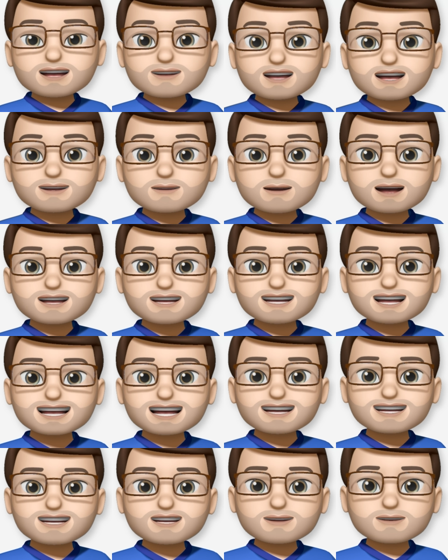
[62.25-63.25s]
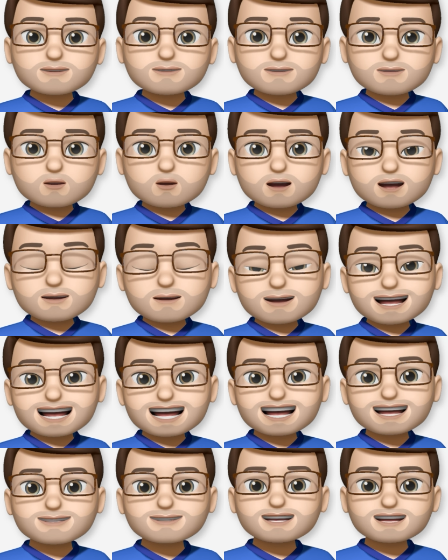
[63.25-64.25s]
This button can actually do 4
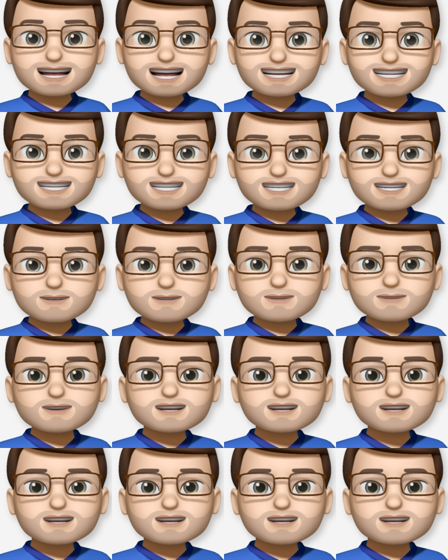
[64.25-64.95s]
completely different things.